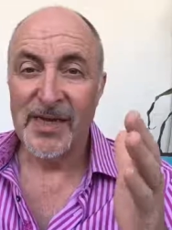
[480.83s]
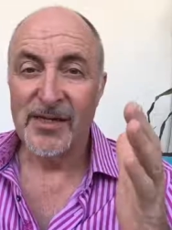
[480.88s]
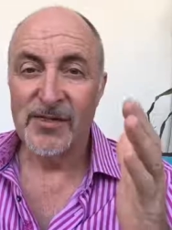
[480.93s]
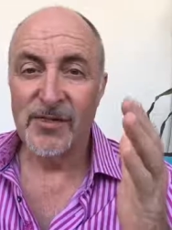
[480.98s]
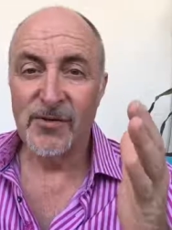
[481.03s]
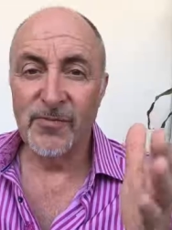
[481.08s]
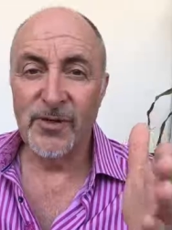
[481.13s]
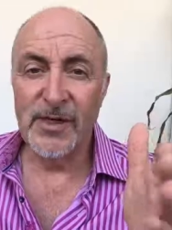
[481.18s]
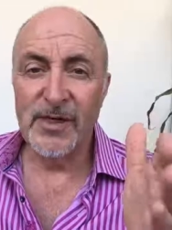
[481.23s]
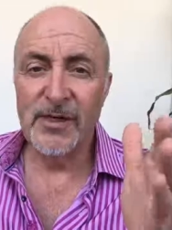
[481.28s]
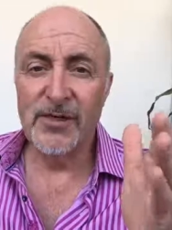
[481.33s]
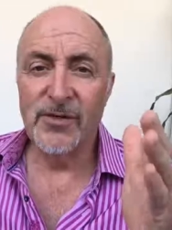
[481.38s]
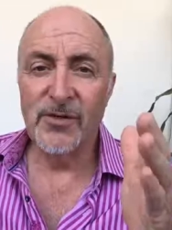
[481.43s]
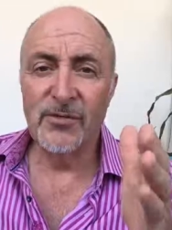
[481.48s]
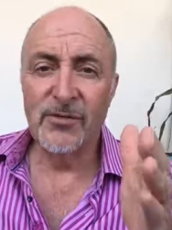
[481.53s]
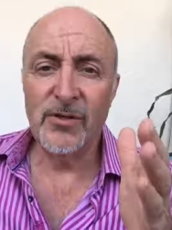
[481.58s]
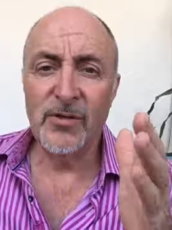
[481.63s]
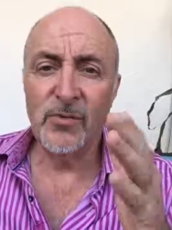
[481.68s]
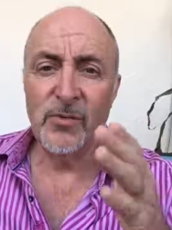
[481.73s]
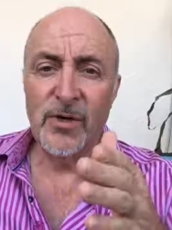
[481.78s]
to really
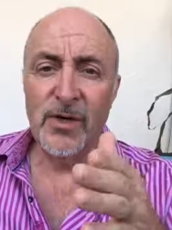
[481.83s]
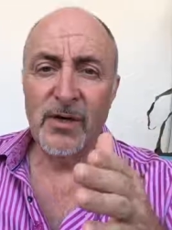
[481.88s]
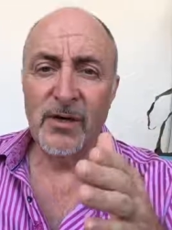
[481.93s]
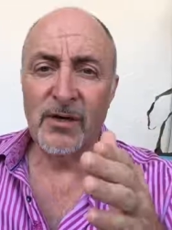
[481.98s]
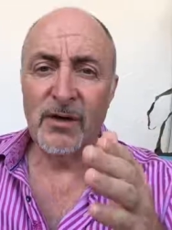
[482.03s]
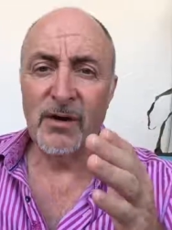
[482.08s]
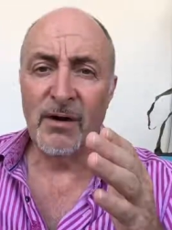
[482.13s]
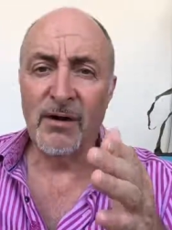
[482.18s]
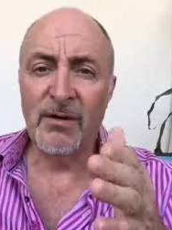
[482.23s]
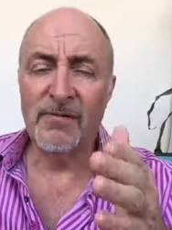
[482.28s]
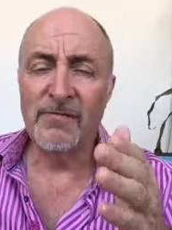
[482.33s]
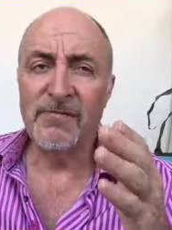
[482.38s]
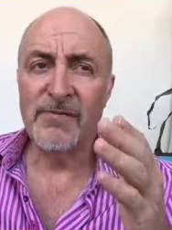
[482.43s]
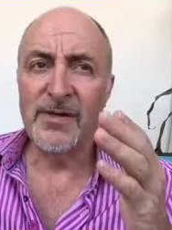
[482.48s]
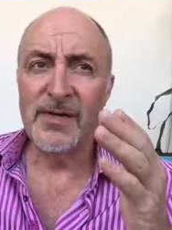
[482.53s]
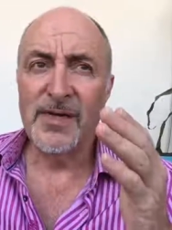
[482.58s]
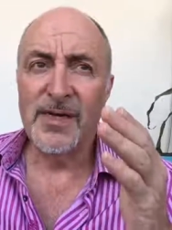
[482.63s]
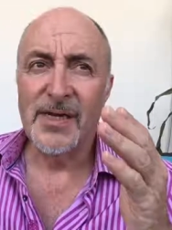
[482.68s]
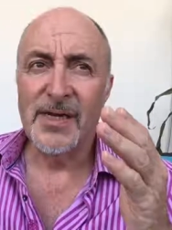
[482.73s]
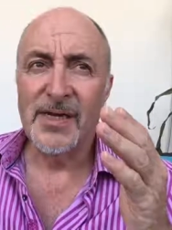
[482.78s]
do the work of
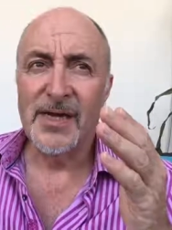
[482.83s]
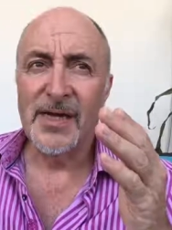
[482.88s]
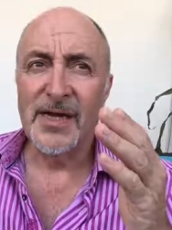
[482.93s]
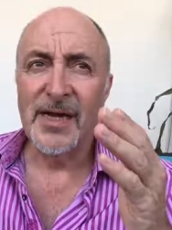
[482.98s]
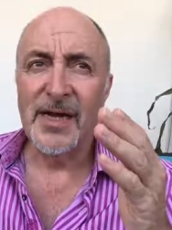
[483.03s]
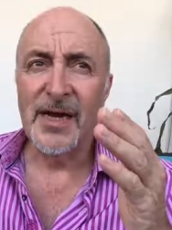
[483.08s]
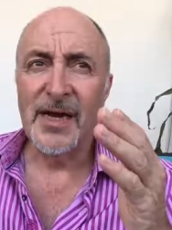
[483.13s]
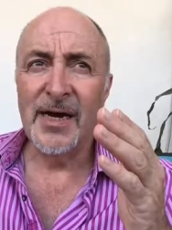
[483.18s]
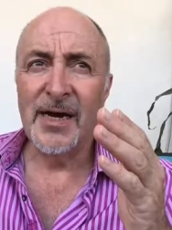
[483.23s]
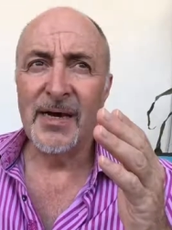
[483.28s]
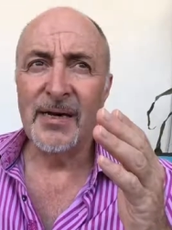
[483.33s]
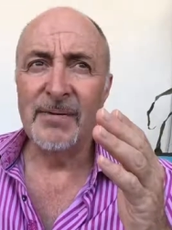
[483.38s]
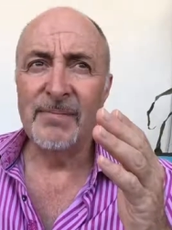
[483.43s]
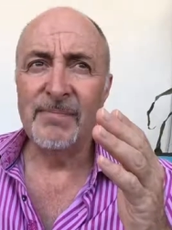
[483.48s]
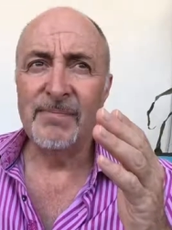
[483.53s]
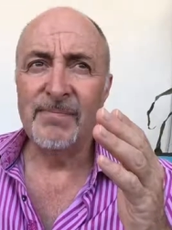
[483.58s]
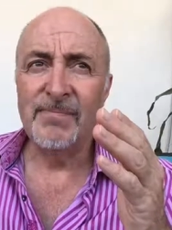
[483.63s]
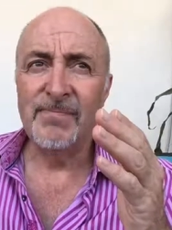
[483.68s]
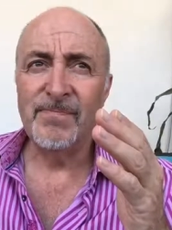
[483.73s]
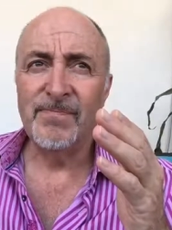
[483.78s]

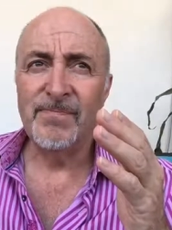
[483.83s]
um,